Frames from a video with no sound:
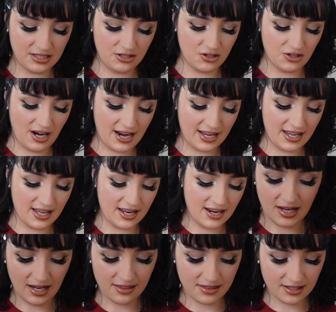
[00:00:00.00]
to try it.
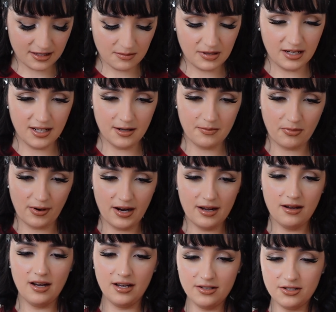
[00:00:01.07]
I think the Banana
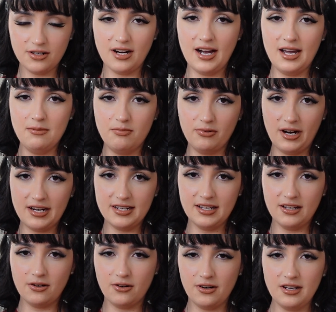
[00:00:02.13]
Under Eye
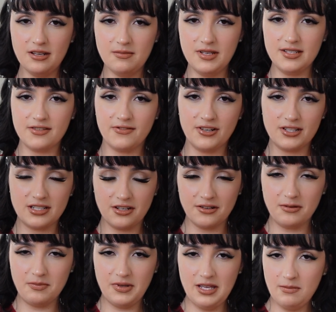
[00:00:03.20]
Brightening Cream is for
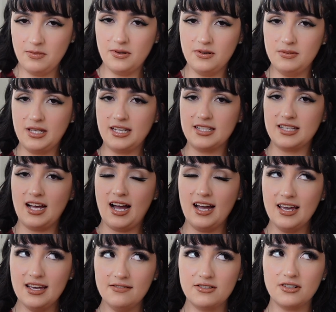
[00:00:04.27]
certain people because I
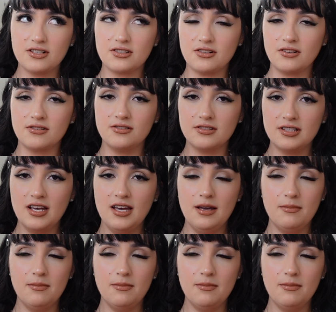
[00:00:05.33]
have dark circles,